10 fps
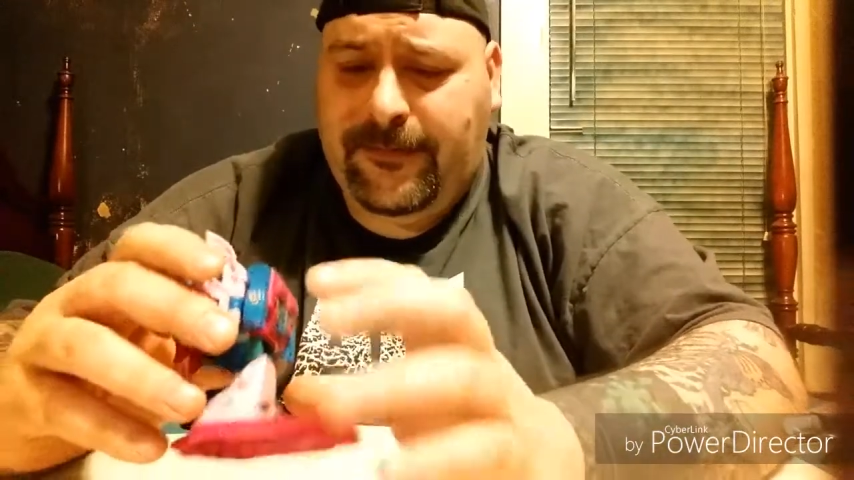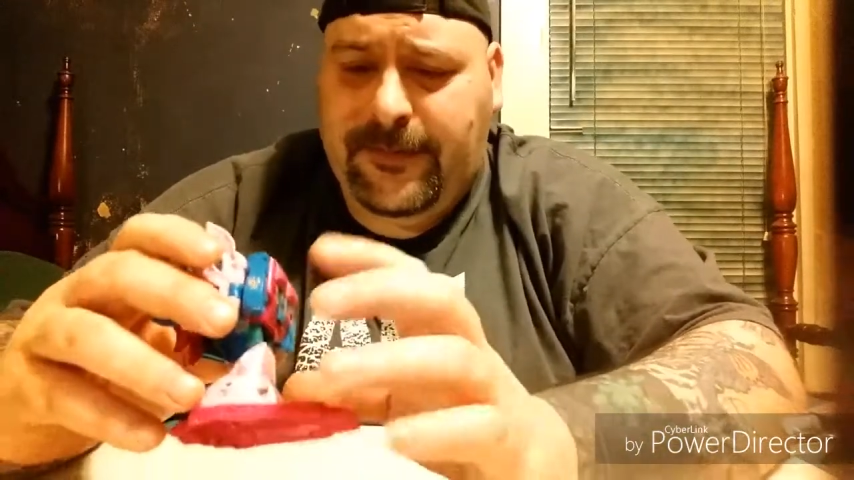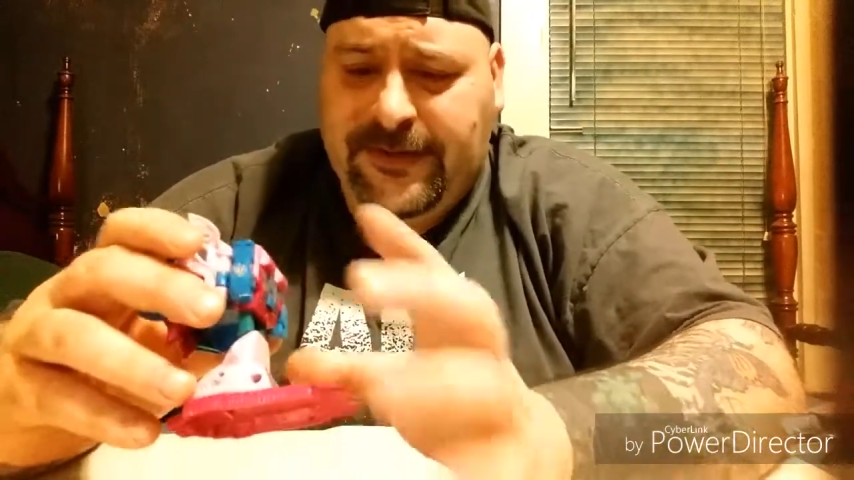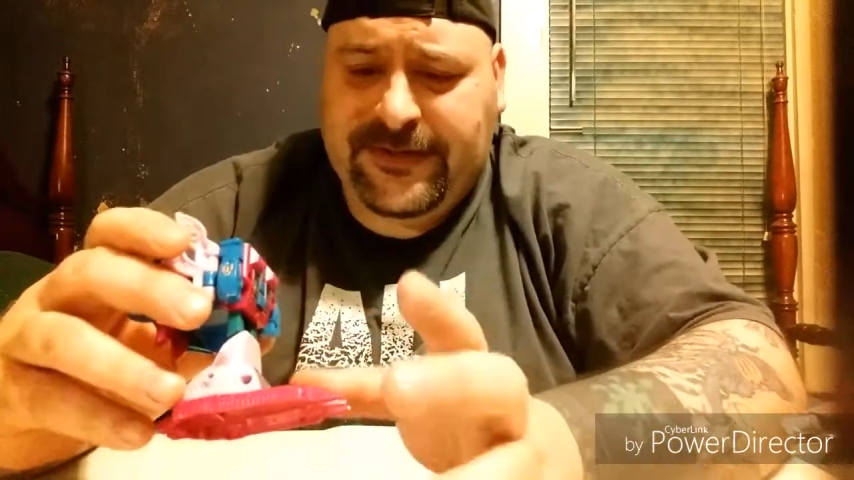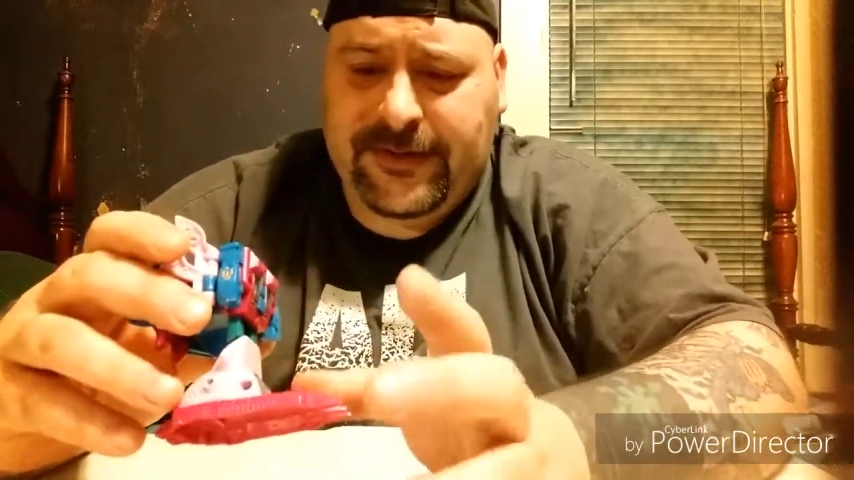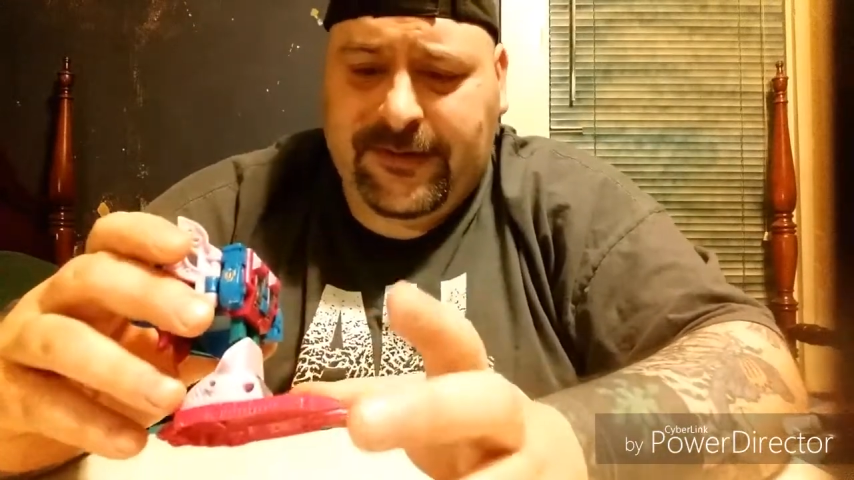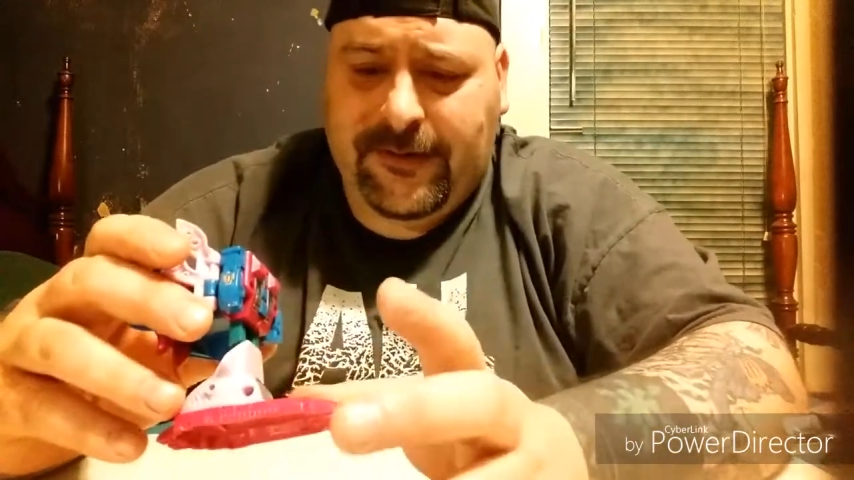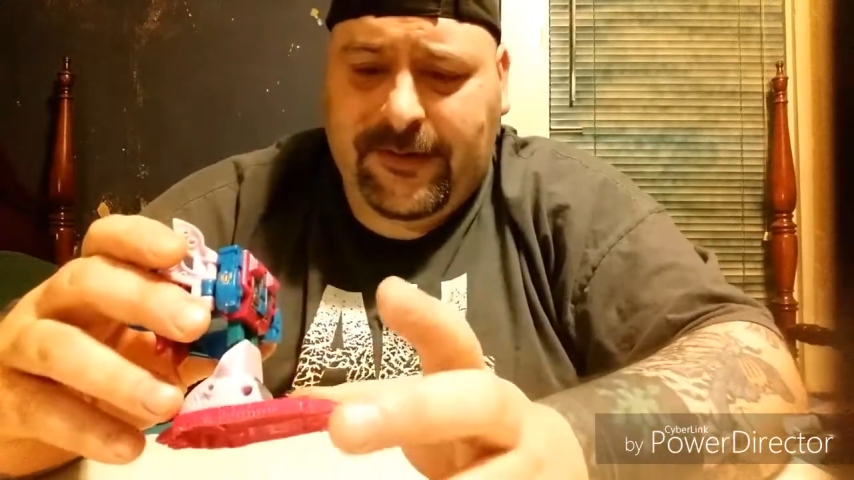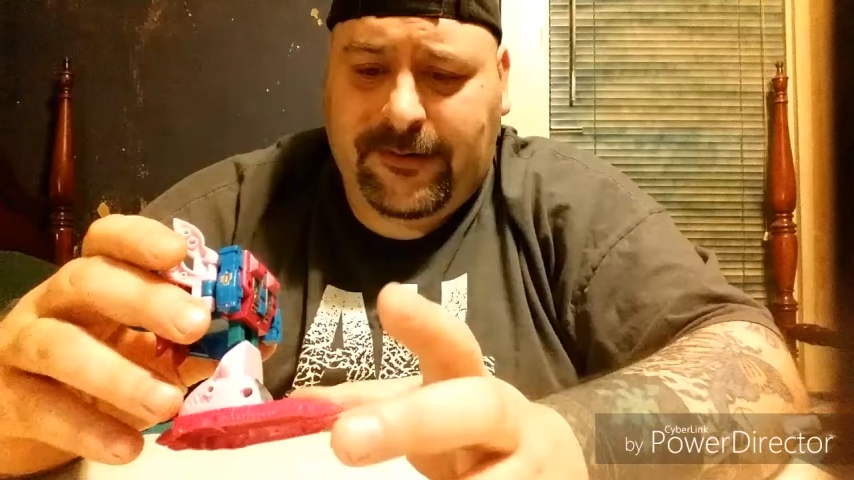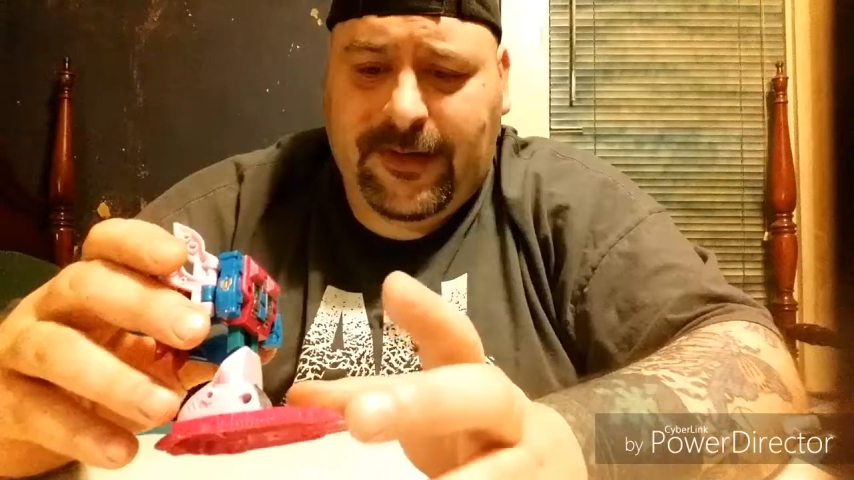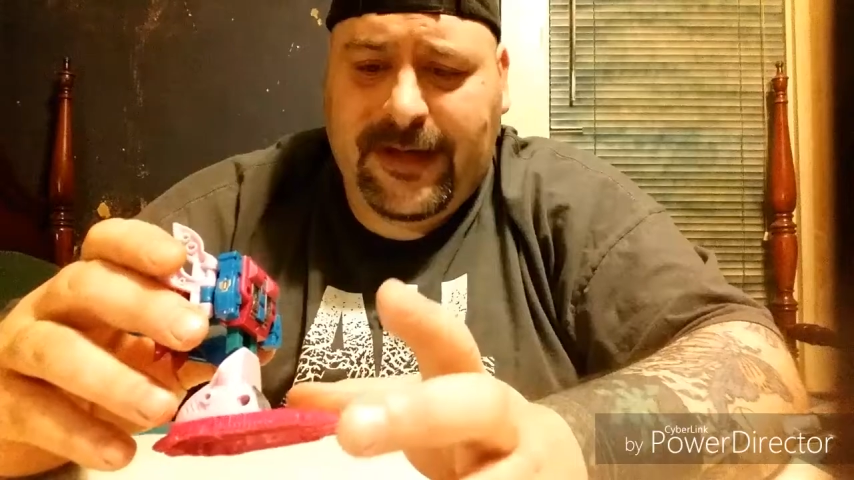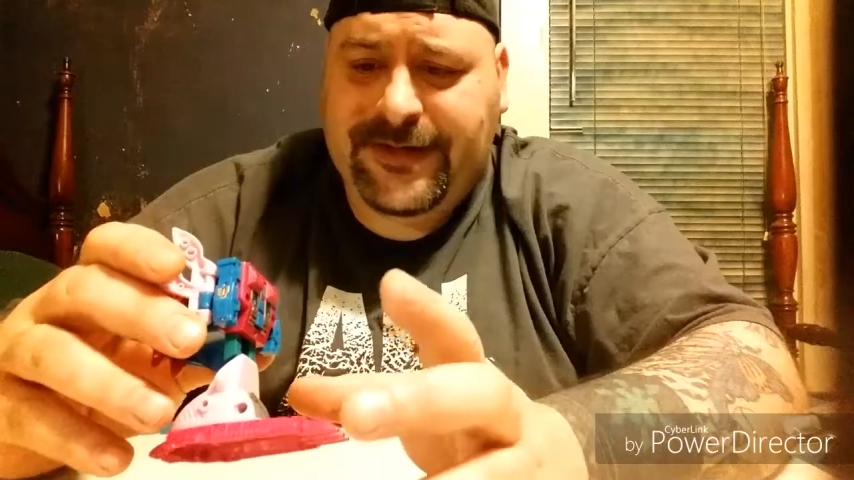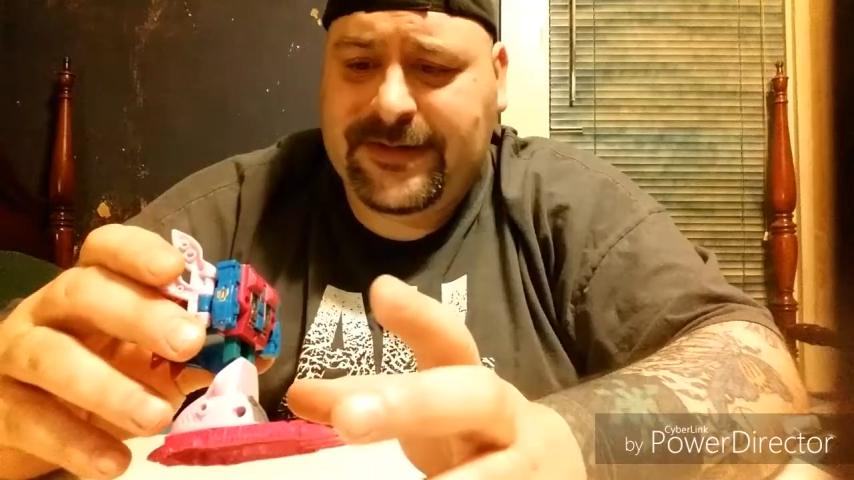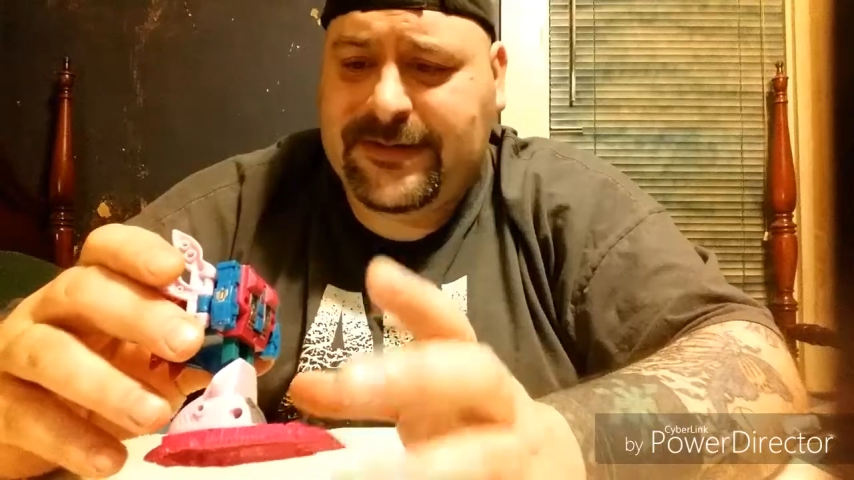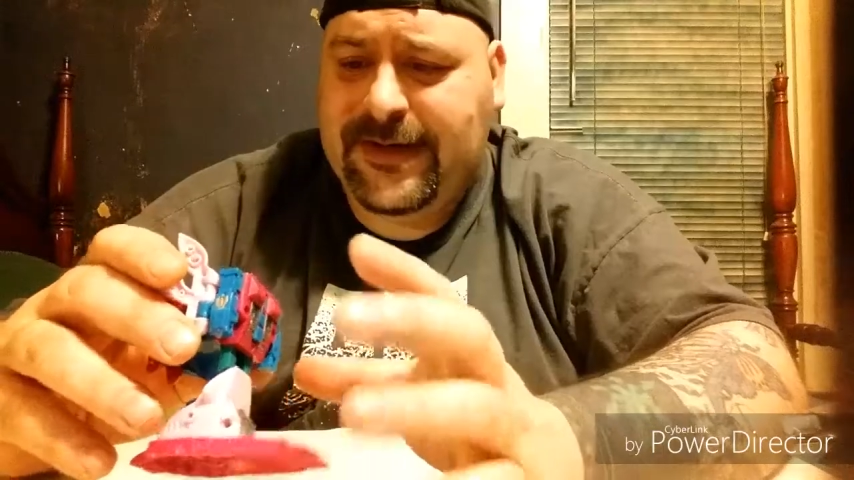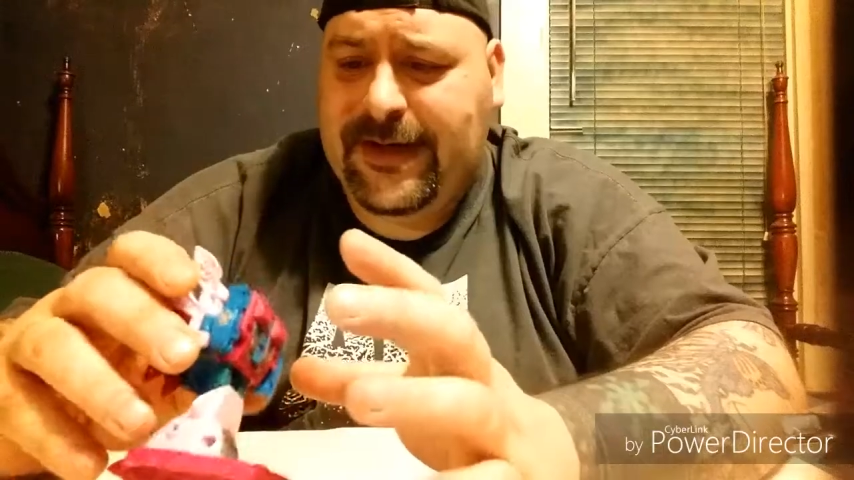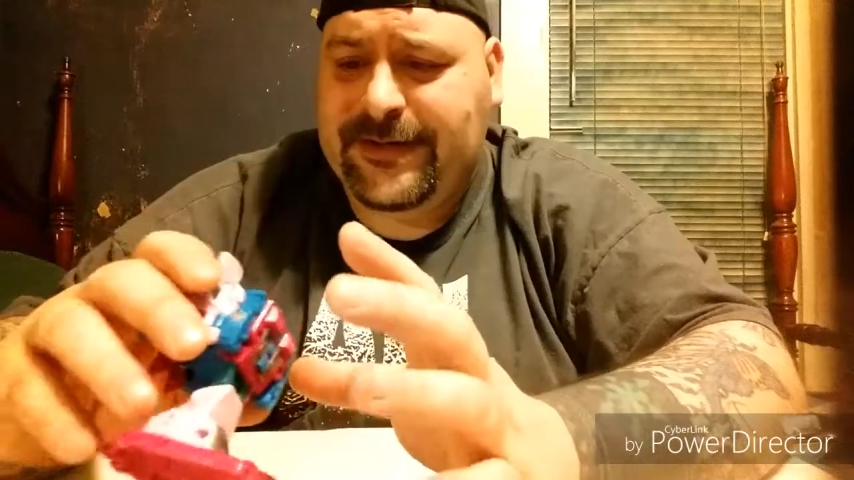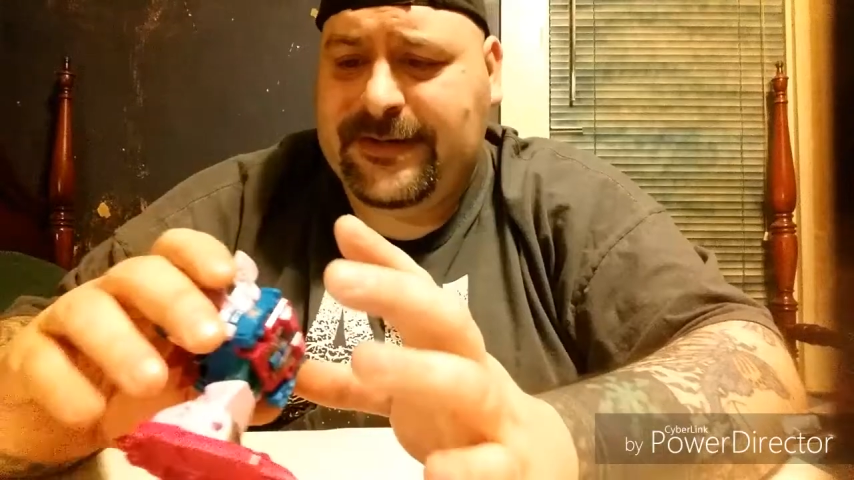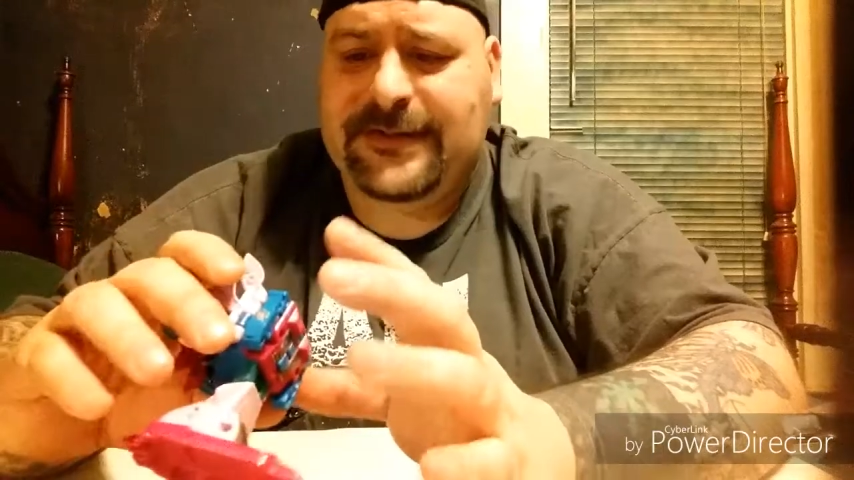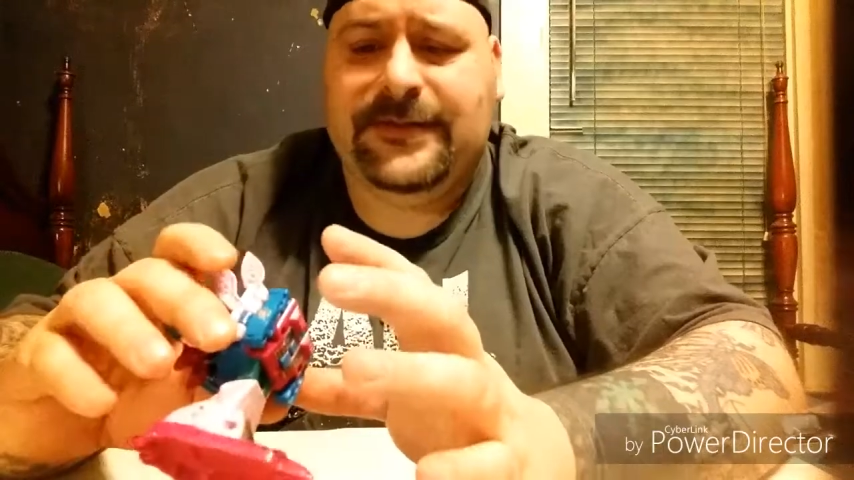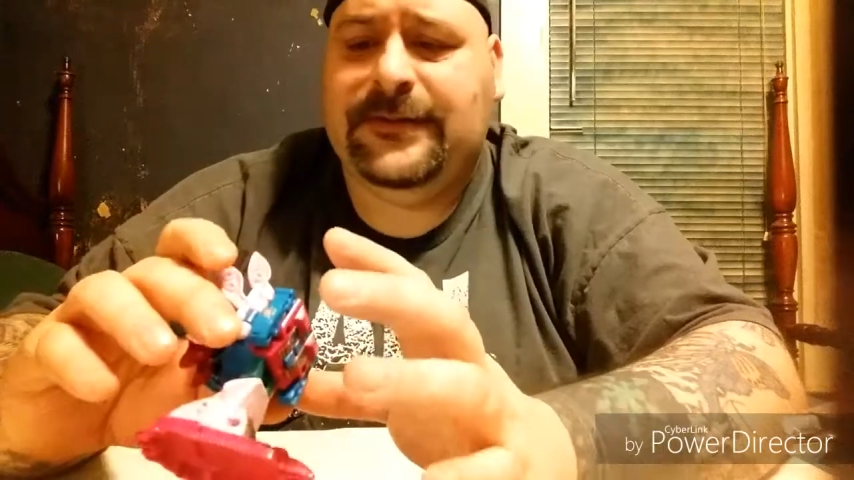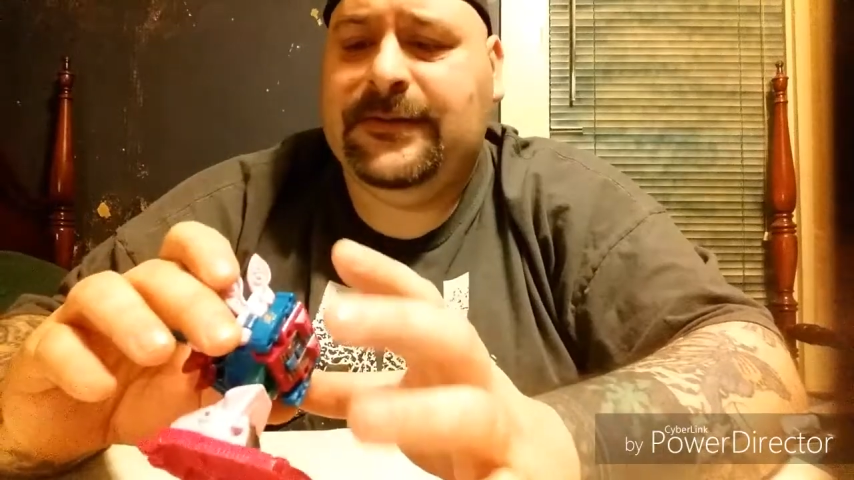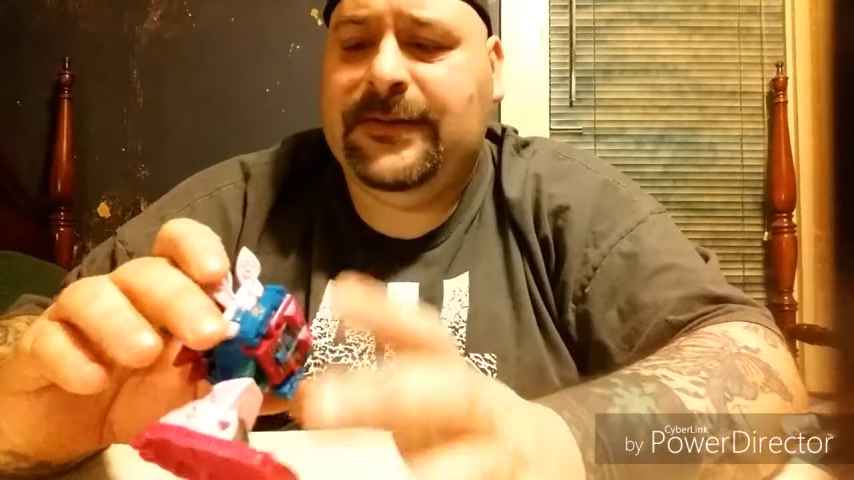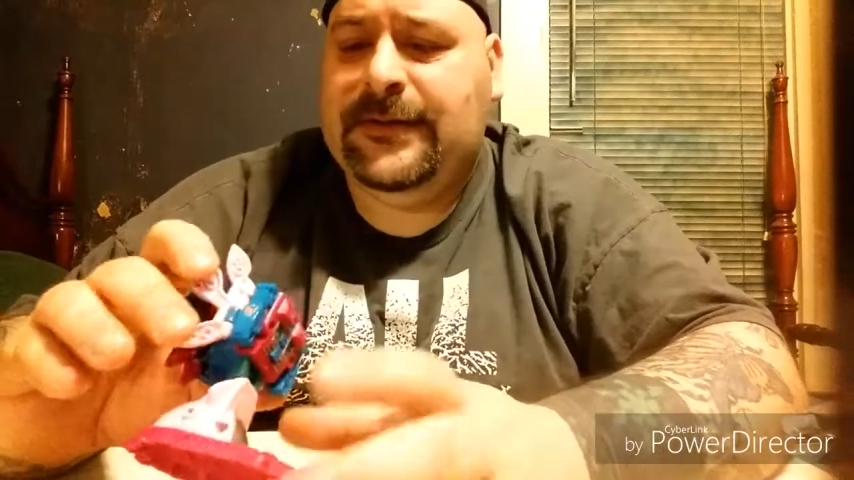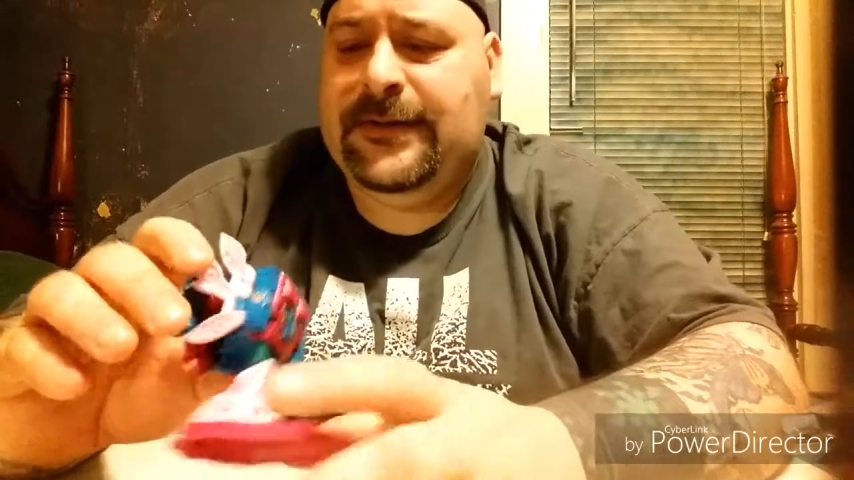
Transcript: the sticker on ledges and edges and